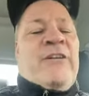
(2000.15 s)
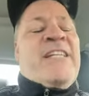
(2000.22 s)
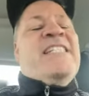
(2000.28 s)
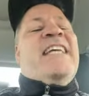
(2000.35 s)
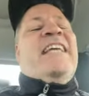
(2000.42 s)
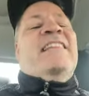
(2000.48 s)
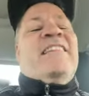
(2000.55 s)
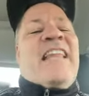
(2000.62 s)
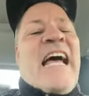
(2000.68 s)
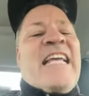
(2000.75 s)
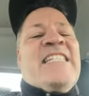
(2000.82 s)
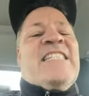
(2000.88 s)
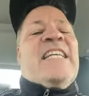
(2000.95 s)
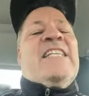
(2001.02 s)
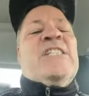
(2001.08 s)
He's a
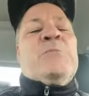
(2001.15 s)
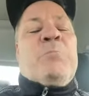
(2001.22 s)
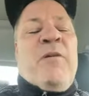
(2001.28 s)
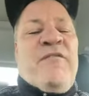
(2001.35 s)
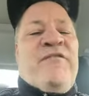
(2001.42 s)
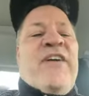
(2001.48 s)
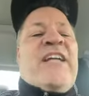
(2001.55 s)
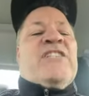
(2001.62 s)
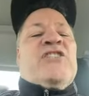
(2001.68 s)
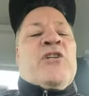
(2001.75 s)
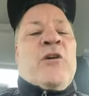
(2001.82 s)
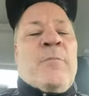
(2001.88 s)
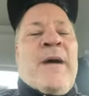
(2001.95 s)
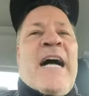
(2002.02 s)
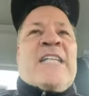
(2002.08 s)
licensed
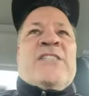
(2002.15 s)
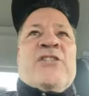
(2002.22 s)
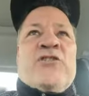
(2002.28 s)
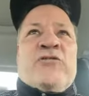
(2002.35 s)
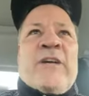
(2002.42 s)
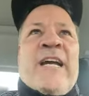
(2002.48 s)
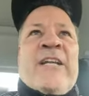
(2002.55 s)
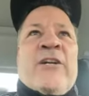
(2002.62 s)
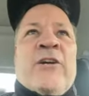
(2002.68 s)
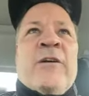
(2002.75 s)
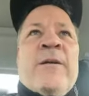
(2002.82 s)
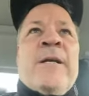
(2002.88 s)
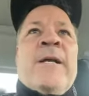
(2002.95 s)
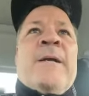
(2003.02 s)
professional boxing trainer.